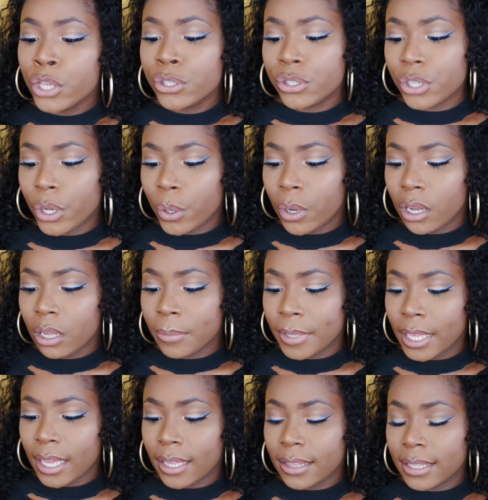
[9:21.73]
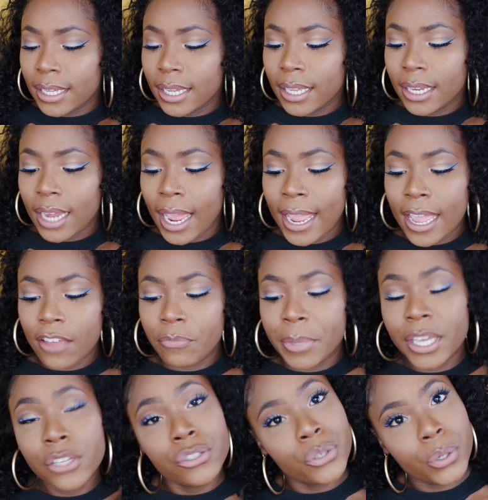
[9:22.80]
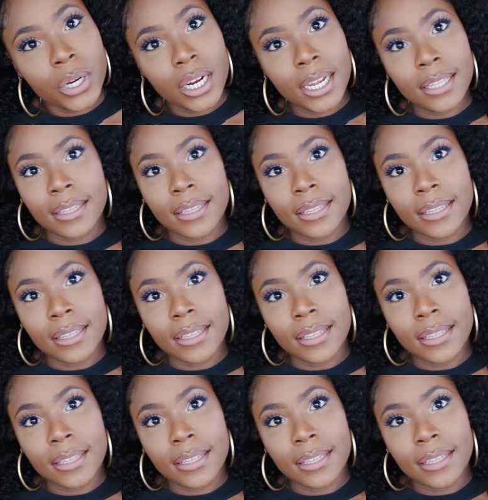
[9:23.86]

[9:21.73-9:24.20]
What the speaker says: So yeah, then I have Pandora,